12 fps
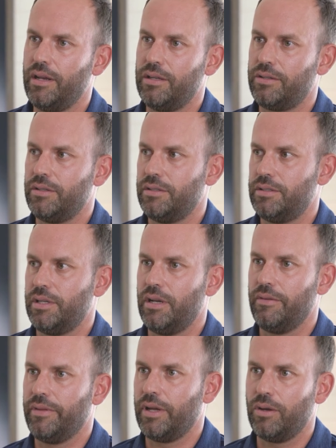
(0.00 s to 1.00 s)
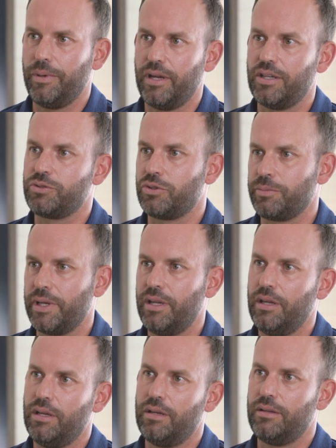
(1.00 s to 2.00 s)
And instead of like, oh my gosh, where's my
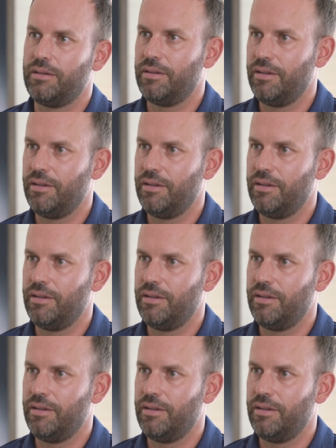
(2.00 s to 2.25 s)
kid?